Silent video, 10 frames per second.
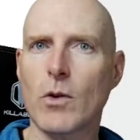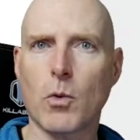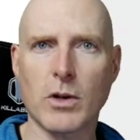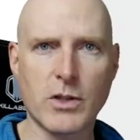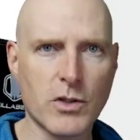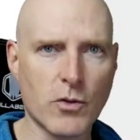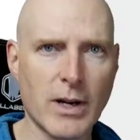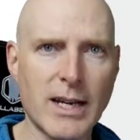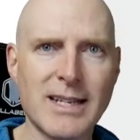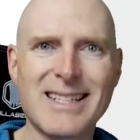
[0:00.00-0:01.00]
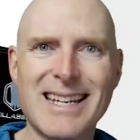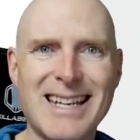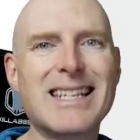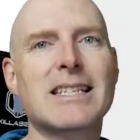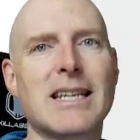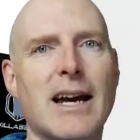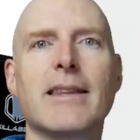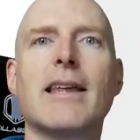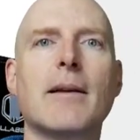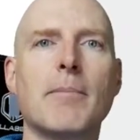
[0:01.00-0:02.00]
strings inside
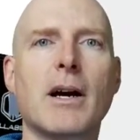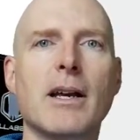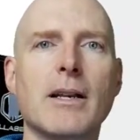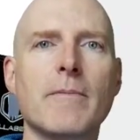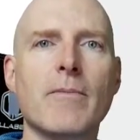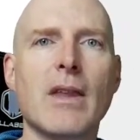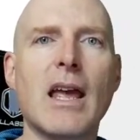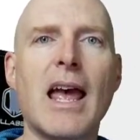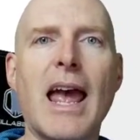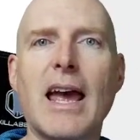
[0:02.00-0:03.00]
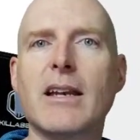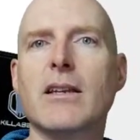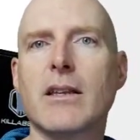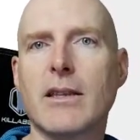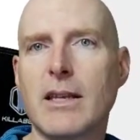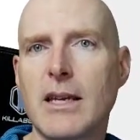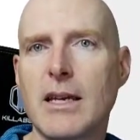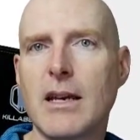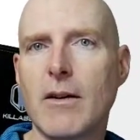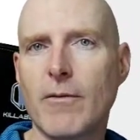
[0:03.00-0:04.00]
that bucket, and the
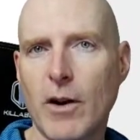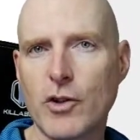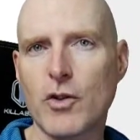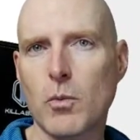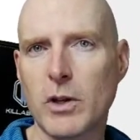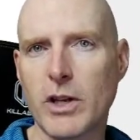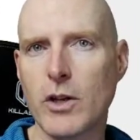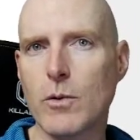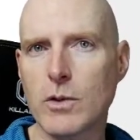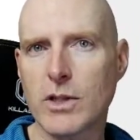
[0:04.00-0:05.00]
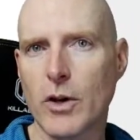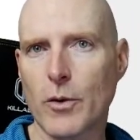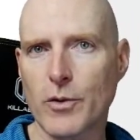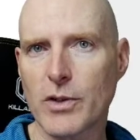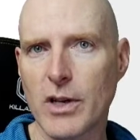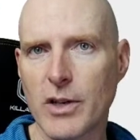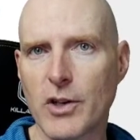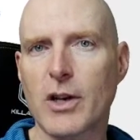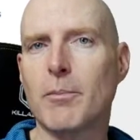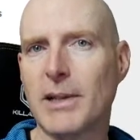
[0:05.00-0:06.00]
function will use those to
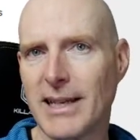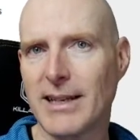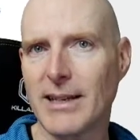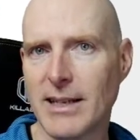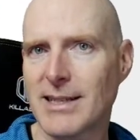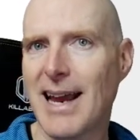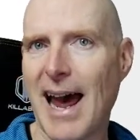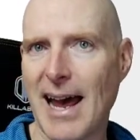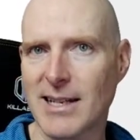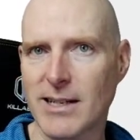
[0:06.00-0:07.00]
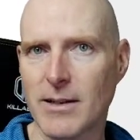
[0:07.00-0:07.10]
complete its task.